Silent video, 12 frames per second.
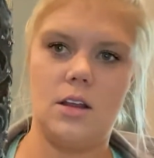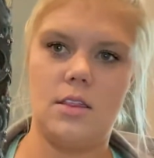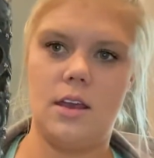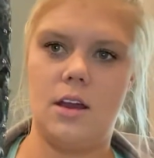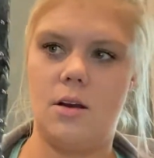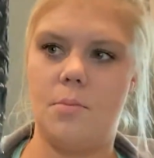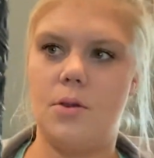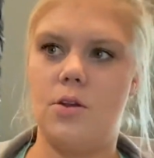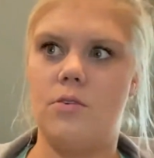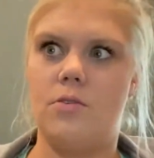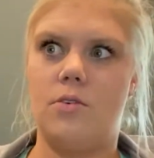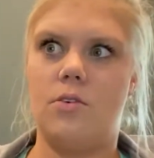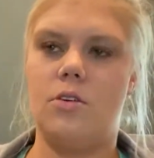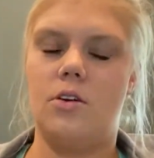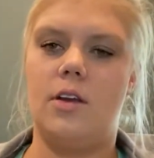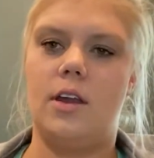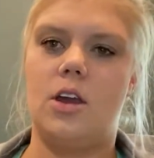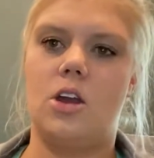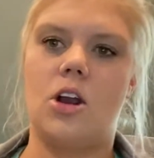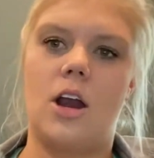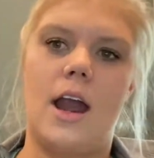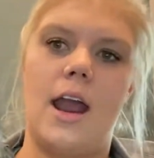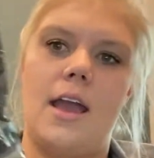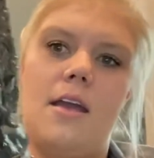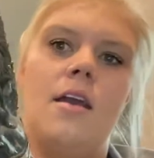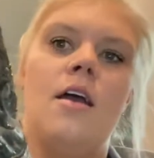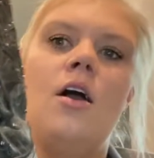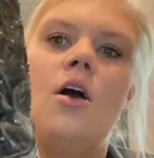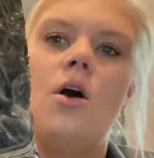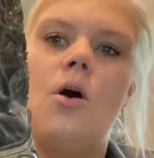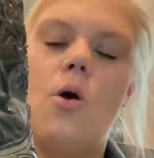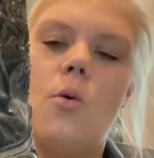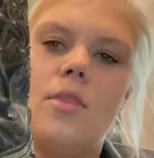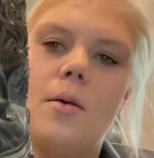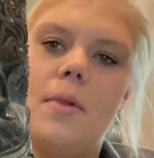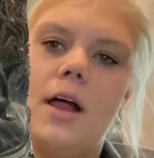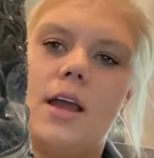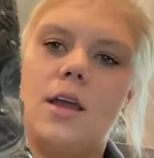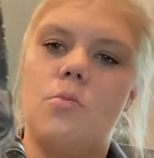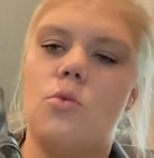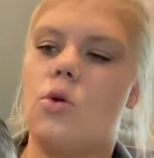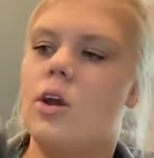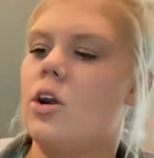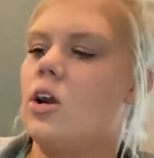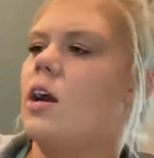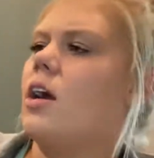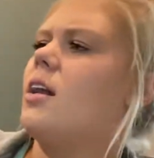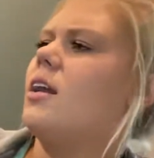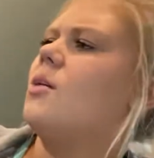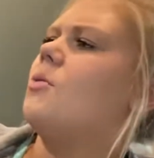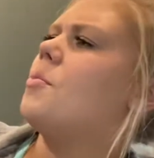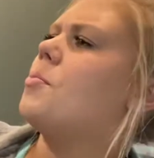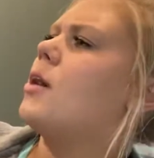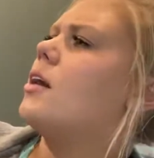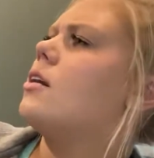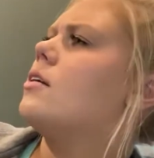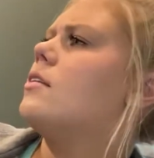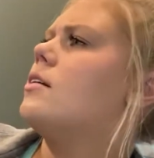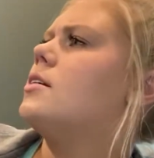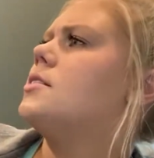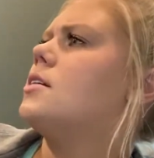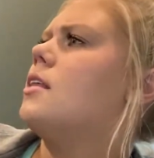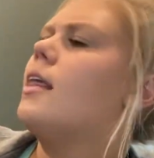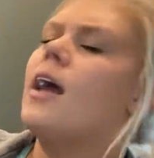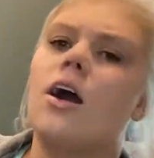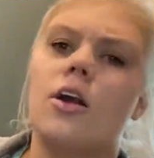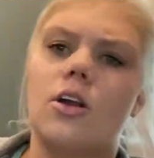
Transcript: They're beautiful. They're like a gray with a black embroidery on it. What brand are these? They are